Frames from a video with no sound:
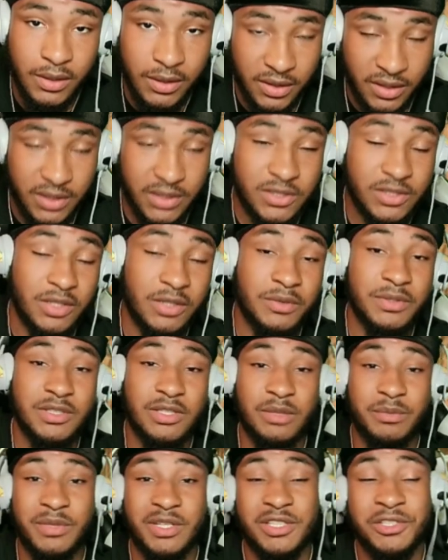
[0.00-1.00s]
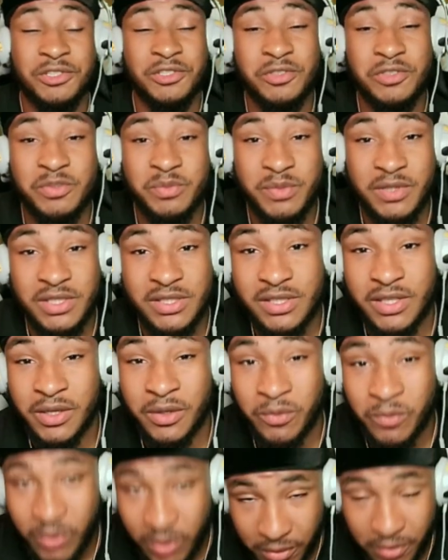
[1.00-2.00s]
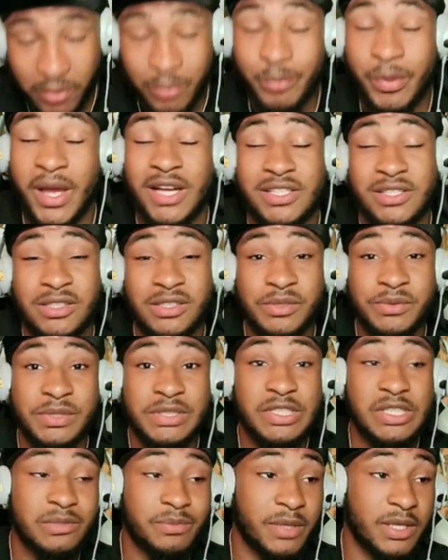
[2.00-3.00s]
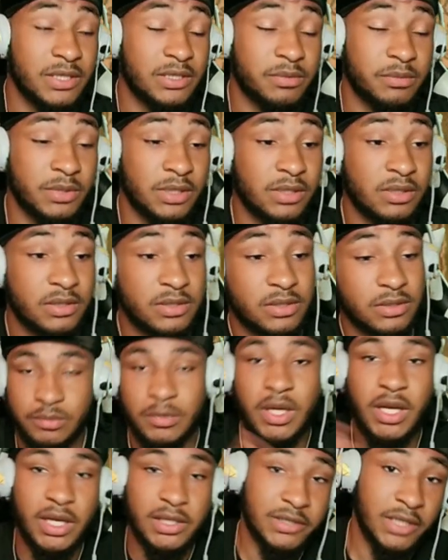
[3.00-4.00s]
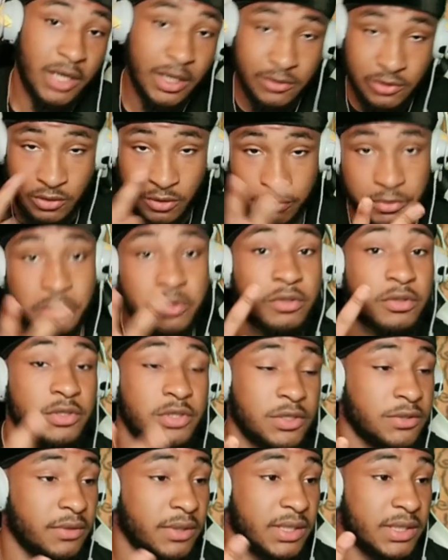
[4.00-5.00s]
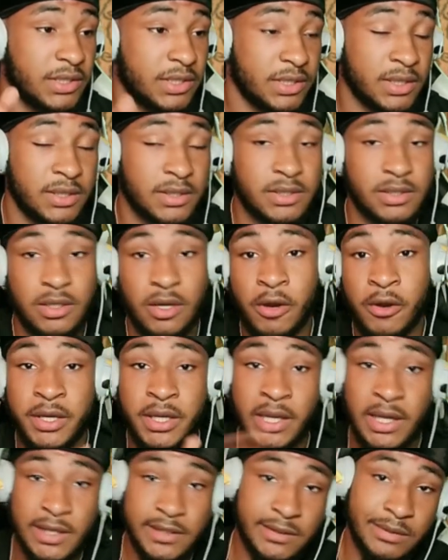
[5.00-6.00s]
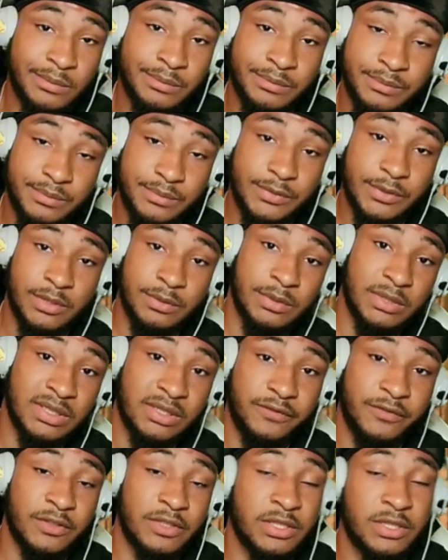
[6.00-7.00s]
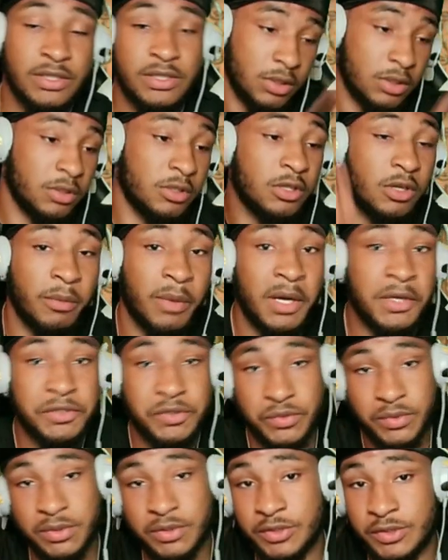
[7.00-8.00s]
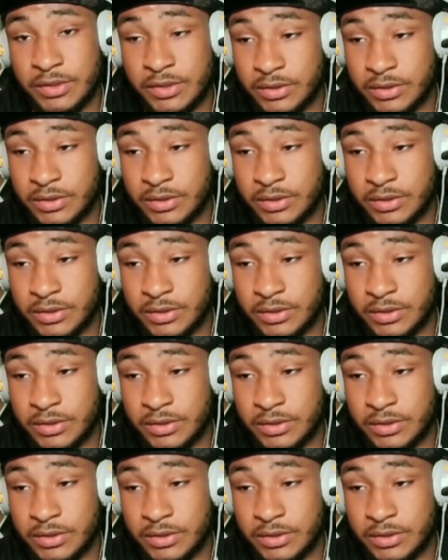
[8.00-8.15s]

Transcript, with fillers: Alright y'all, what's up man, it's Juice Mix, and welcome back to Luigi's Mansion, man. Listen, like I said, I was gonna record two of these shits. I already got some some good footage, you know, might as well just